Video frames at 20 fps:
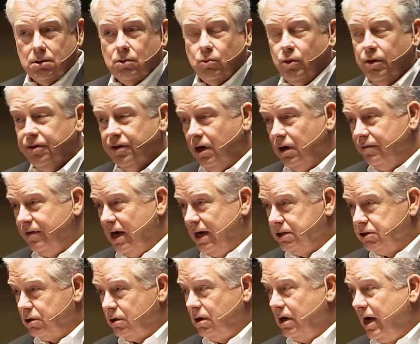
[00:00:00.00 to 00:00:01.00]
We think of
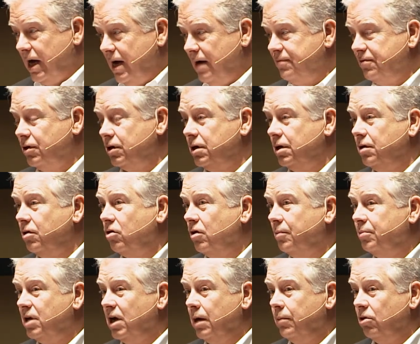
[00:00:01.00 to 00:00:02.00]
Africa
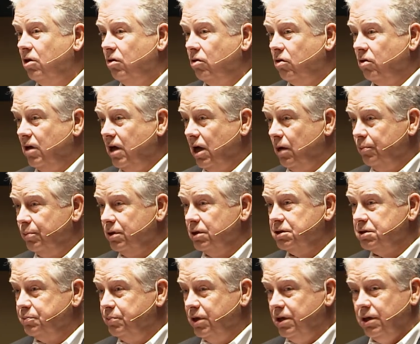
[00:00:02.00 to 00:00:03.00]
sometimes as
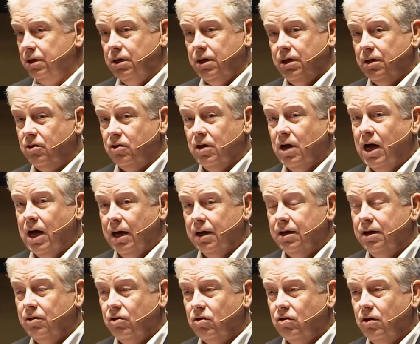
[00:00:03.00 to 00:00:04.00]
helpless, but it's not.
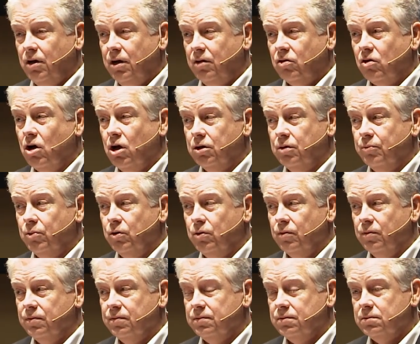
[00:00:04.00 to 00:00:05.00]
It's on the
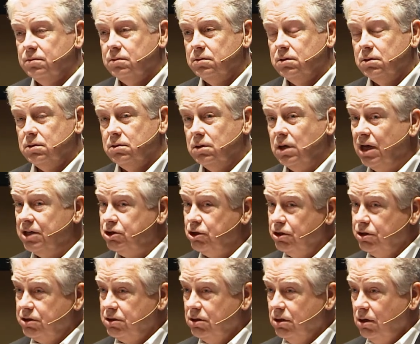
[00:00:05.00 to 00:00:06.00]
move, not
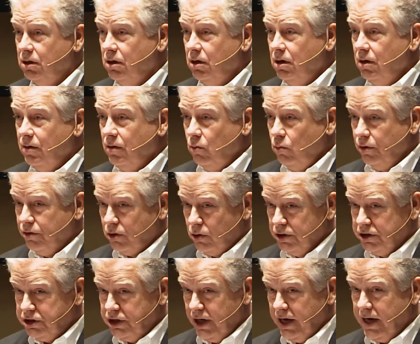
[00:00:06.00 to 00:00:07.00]
just with
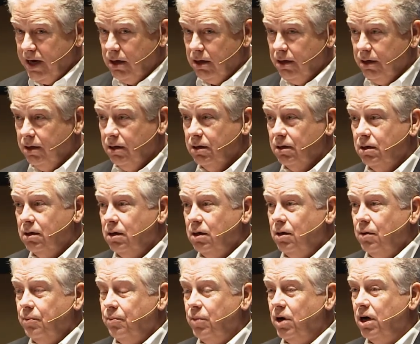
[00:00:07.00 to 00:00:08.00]
Christianity,
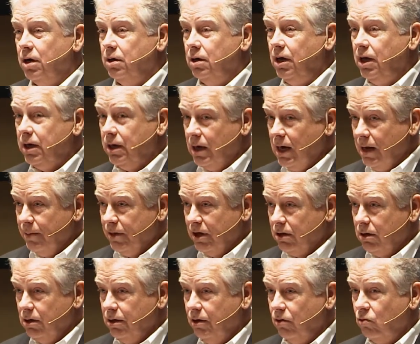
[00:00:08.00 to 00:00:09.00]
but
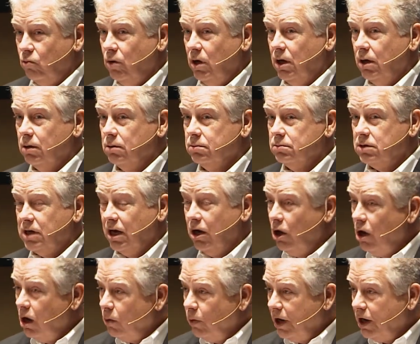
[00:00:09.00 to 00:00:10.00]
economically as well. It's got a
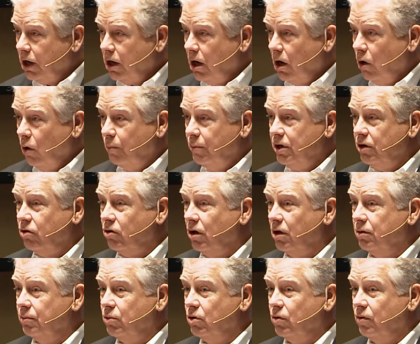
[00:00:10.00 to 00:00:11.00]
long way to go, but it's
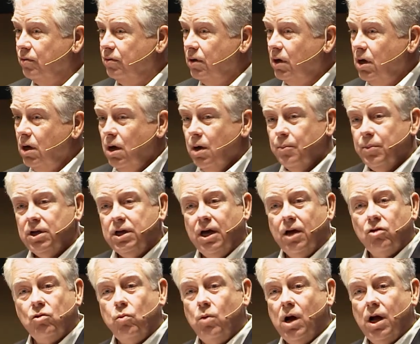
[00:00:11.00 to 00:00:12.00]
on the move. But
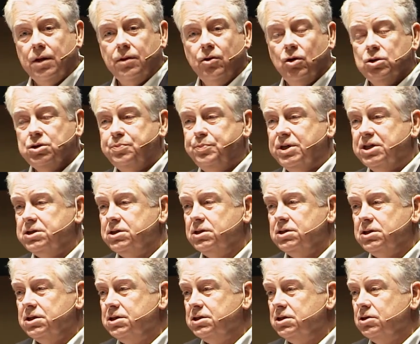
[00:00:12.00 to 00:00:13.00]
guess what? Those
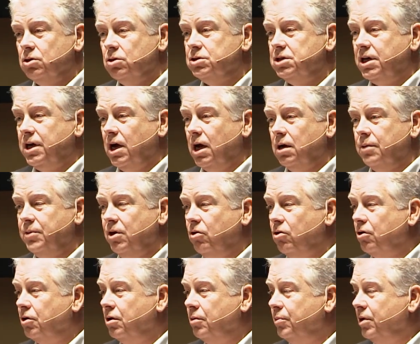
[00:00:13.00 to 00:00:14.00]
businesses and those economies
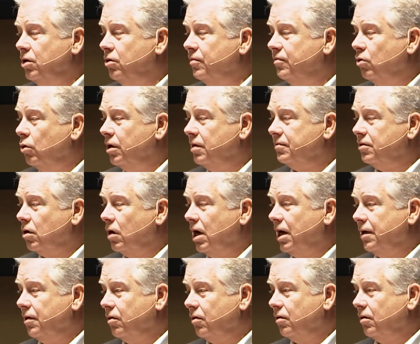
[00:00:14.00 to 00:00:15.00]
are going to be devoid of
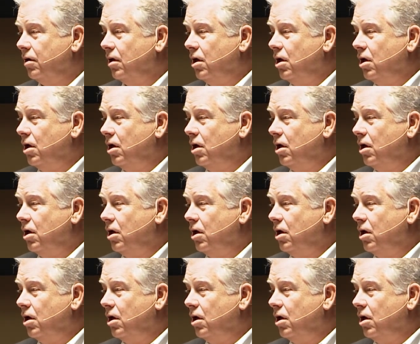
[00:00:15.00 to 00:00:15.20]
Christ.